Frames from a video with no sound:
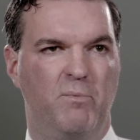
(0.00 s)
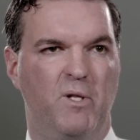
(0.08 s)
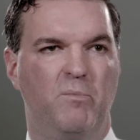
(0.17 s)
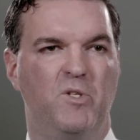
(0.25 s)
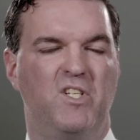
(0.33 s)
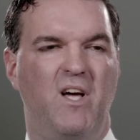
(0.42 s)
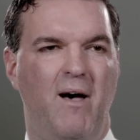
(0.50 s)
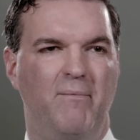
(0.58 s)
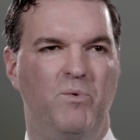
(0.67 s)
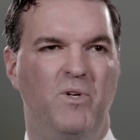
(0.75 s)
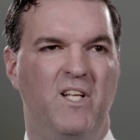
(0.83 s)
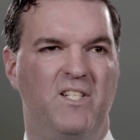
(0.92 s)
but the most
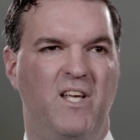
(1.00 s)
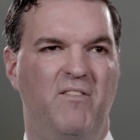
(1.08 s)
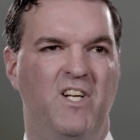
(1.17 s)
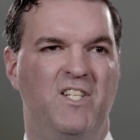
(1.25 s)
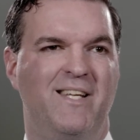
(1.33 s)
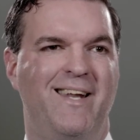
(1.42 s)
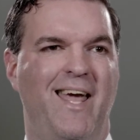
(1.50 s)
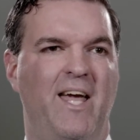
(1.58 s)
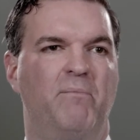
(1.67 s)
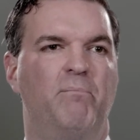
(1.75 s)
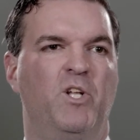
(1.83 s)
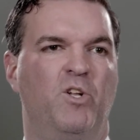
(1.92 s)
common one that's given is an
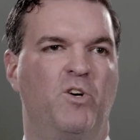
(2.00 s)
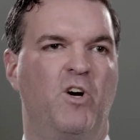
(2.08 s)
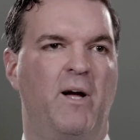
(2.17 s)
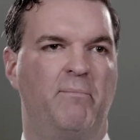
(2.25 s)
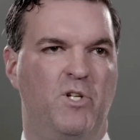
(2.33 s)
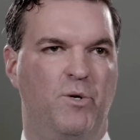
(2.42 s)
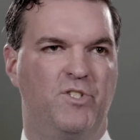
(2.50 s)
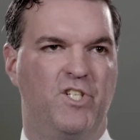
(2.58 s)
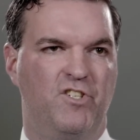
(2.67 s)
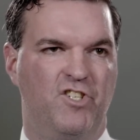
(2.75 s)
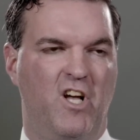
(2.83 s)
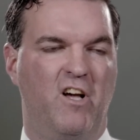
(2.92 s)
8 milligram
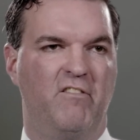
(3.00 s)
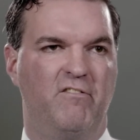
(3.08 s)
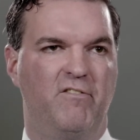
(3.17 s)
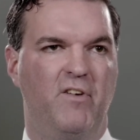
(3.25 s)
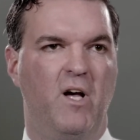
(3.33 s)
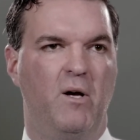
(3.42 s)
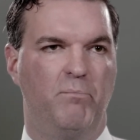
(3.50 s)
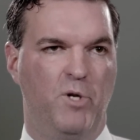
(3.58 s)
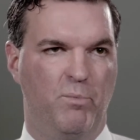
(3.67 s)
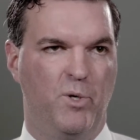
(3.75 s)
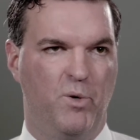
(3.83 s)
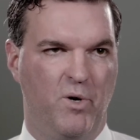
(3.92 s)
dosage of
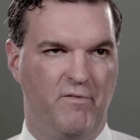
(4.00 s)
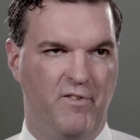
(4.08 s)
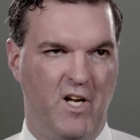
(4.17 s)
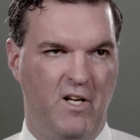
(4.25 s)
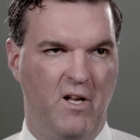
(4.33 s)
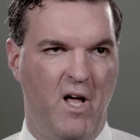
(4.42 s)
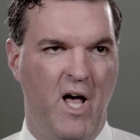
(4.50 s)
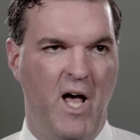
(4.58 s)
buprenorphine.